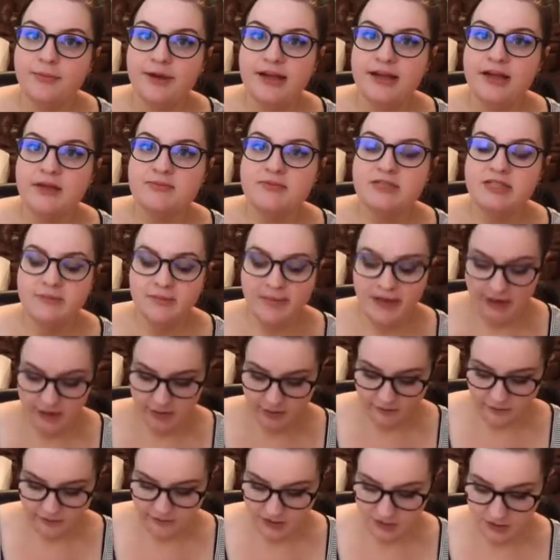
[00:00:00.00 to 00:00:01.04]
my Ipsy bag
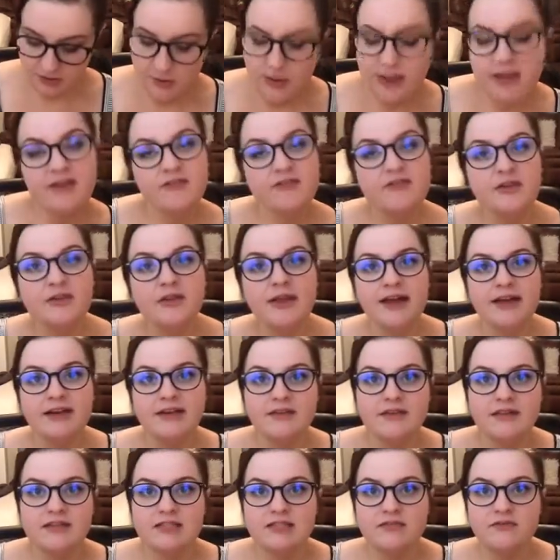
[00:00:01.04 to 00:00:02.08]
review. If you
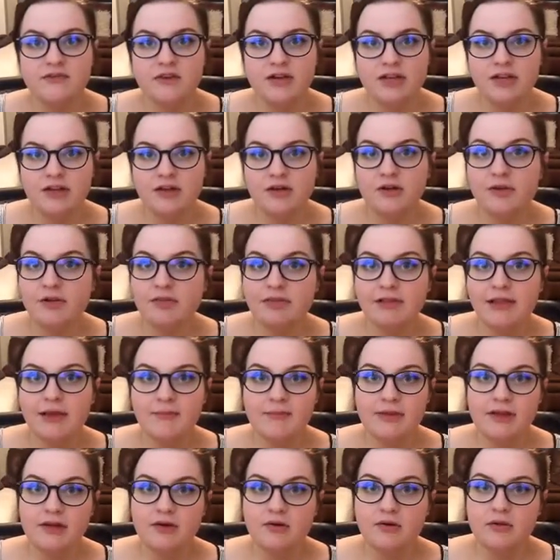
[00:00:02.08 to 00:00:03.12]
liked this video, let
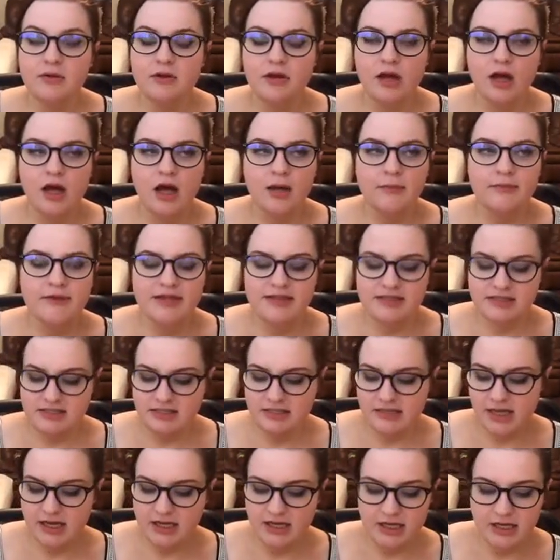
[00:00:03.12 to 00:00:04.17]
me know in the comments,
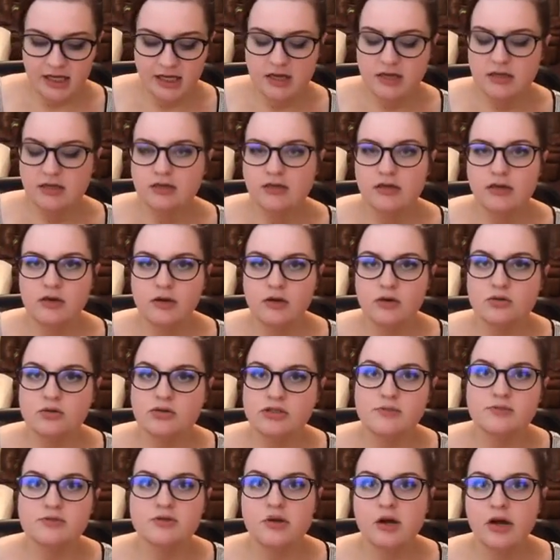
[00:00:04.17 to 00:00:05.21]
like it, you know,
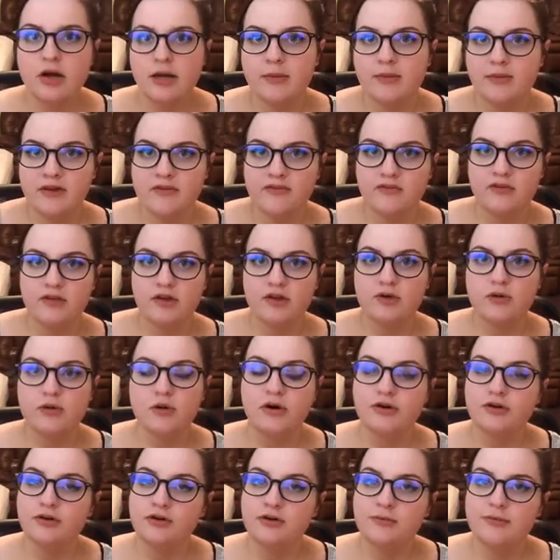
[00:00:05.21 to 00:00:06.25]
subscribe if you
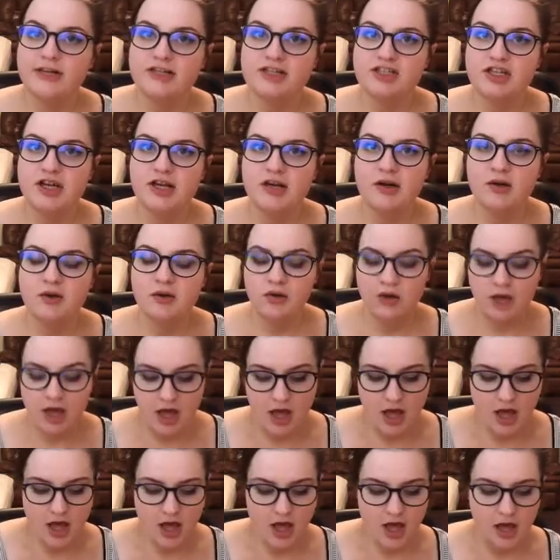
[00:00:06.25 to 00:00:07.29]
are new to my channel.
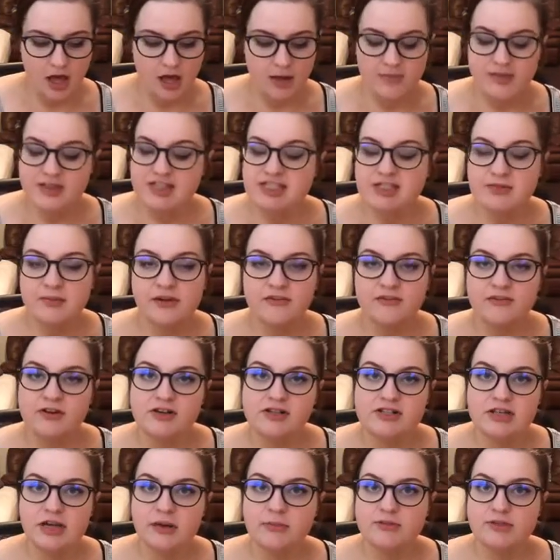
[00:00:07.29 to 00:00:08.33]
Um, this is my
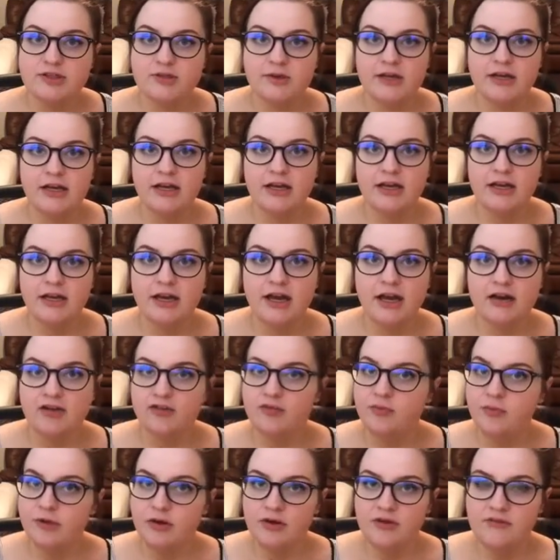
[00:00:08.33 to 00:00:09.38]
first time doing any kind
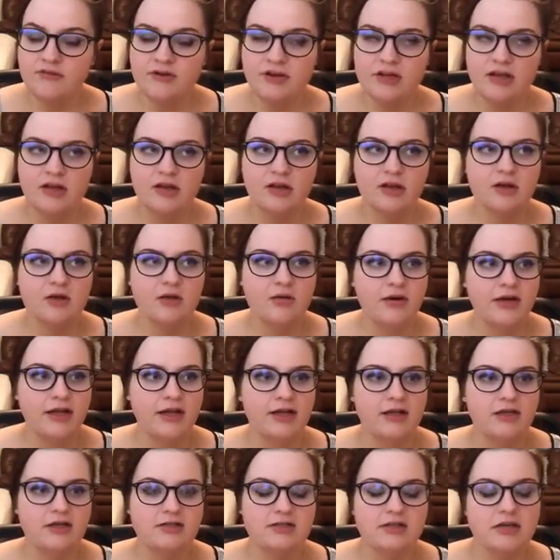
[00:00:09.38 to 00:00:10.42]
of beauty video
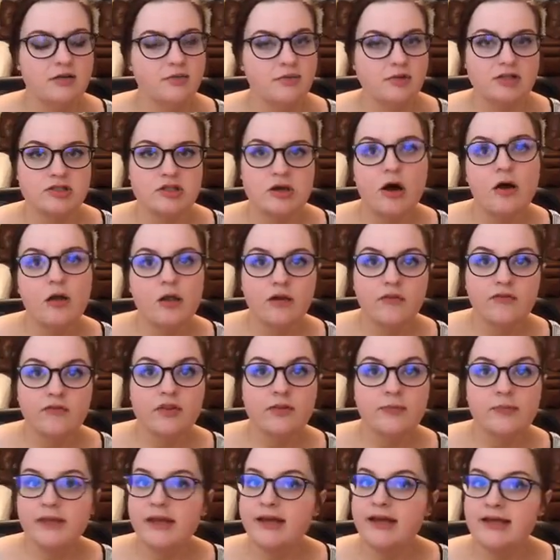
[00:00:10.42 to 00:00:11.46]
and it was all over
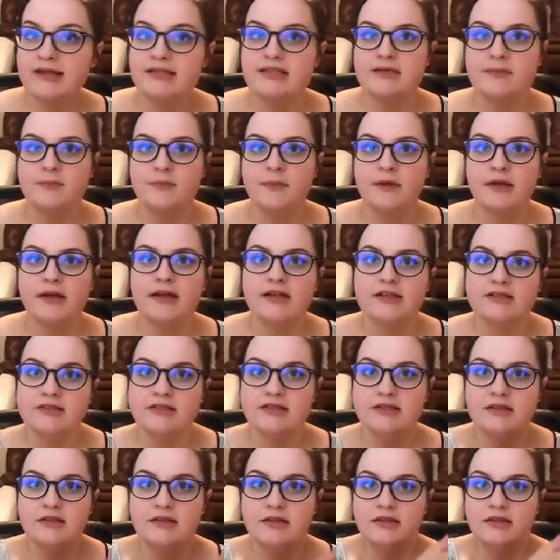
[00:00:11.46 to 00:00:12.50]
the place, but